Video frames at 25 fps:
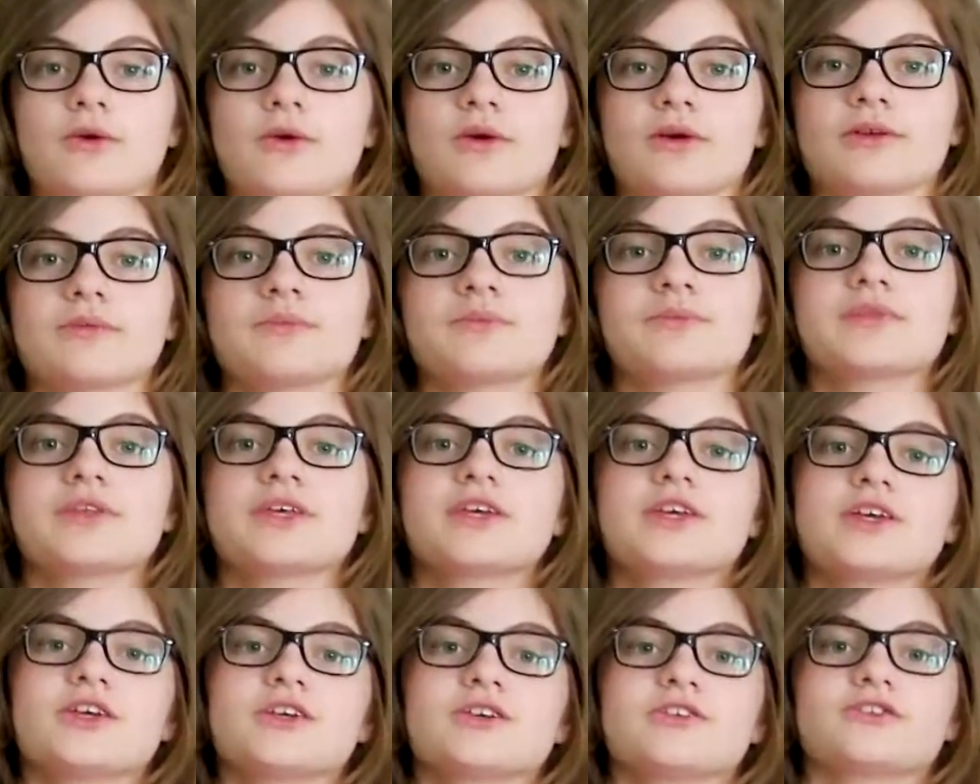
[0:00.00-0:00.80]
chord.
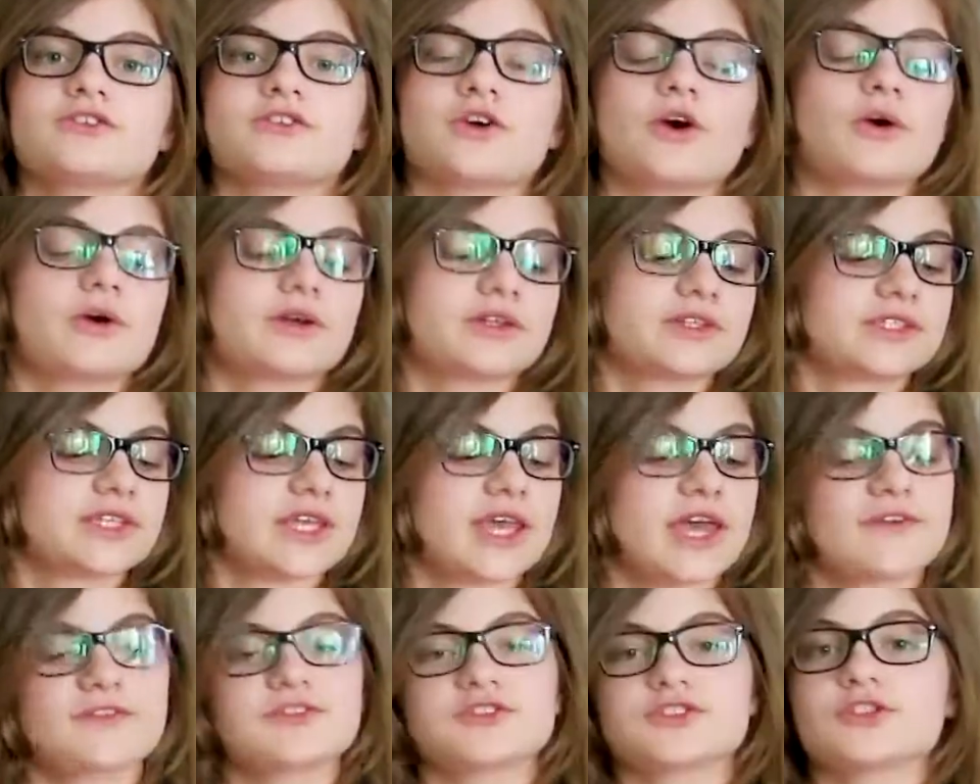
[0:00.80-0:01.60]
So
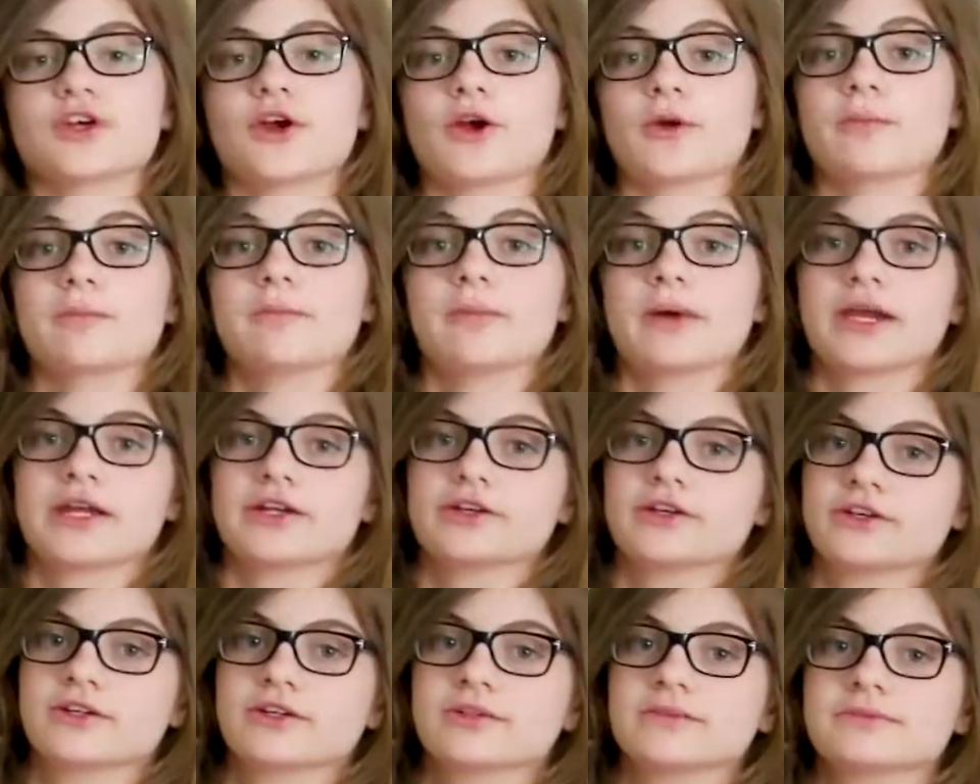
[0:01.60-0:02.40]
it's F-sharp
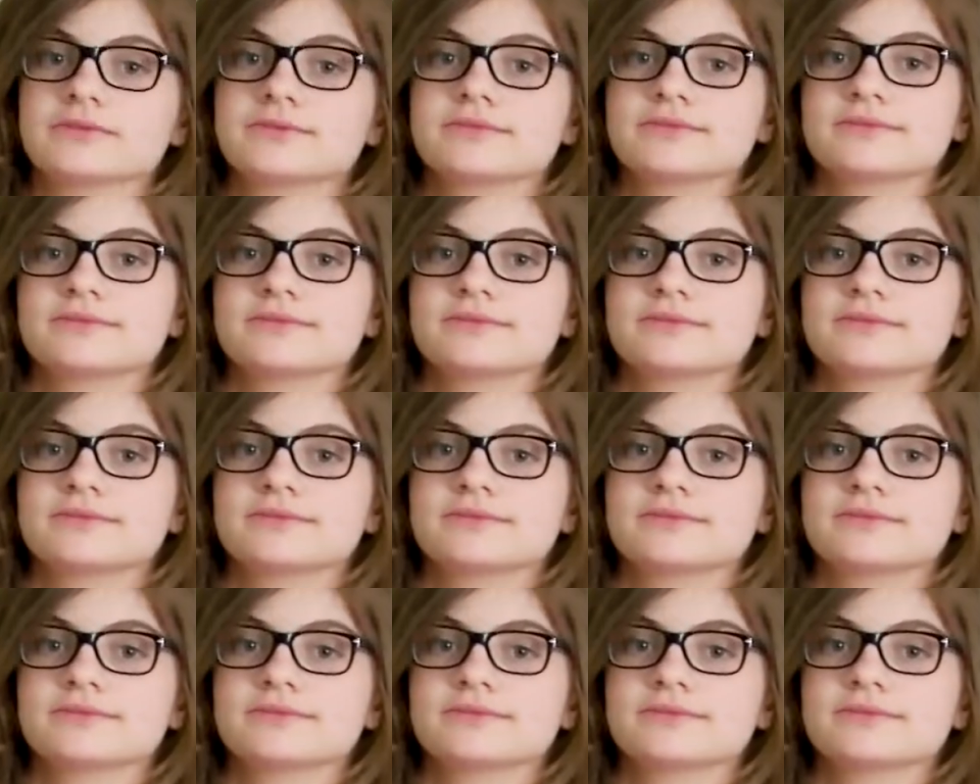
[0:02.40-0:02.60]
minor,